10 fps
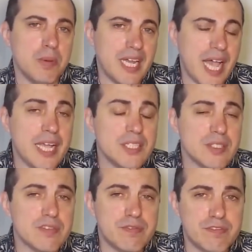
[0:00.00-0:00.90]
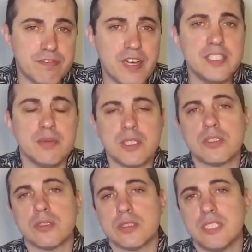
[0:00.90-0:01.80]
but it has the
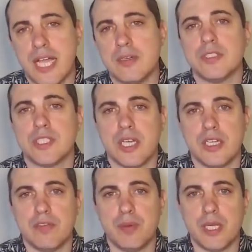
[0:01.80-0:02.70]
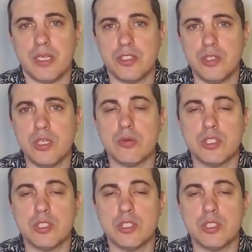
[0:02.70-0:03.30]
fundamental downside of being custodial,